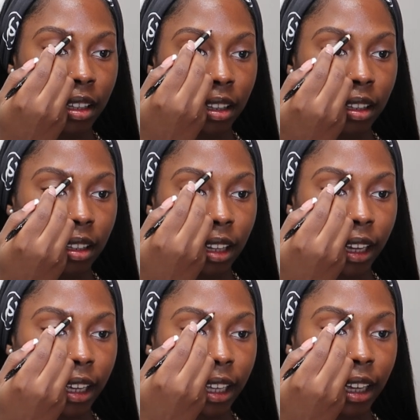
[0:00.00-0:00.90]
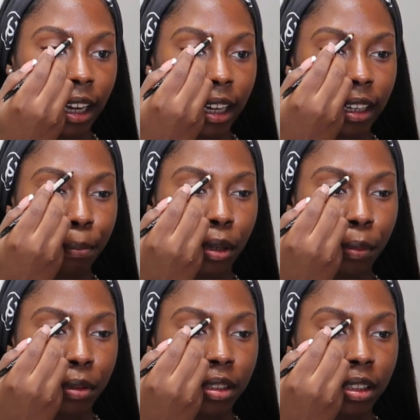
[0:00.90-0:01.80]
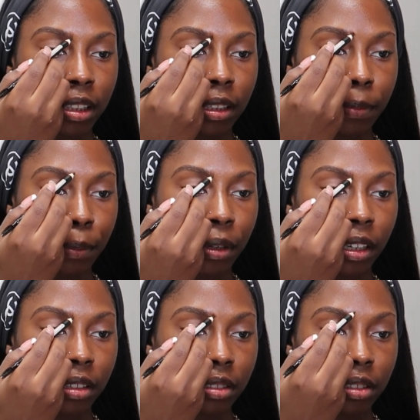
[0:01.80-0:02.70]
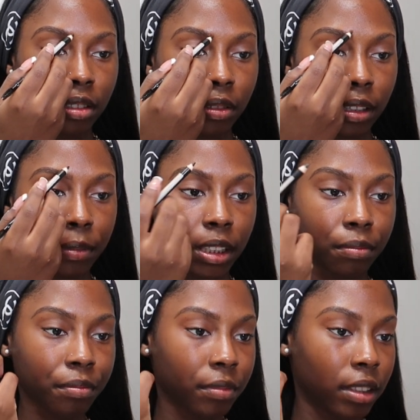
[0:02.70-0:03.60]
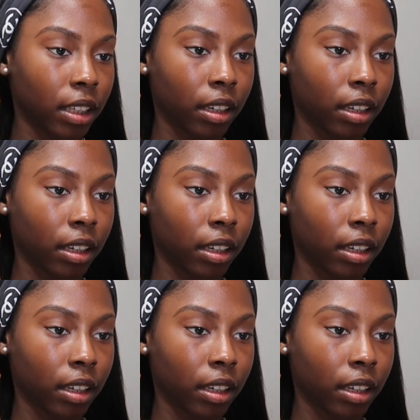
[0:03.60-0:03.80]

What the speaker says: look like I purposely did my brows, you know what I mean?